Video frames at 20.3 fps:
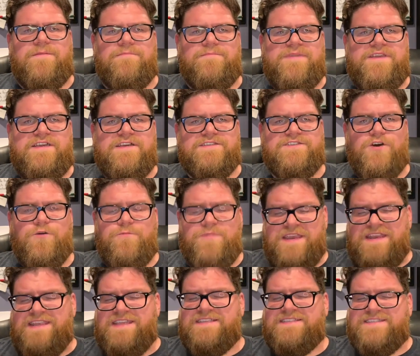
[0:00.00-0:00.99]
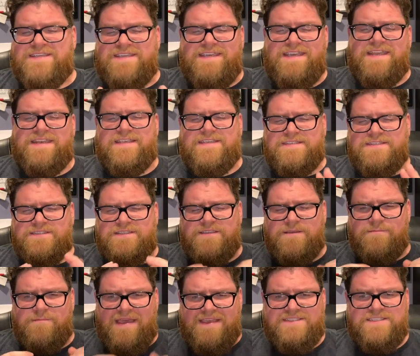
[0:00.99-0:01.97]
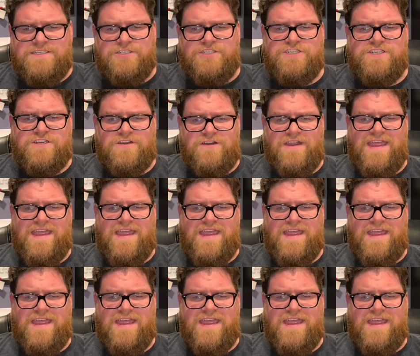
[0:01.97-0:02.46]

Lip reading: because obedience, again, is the message here,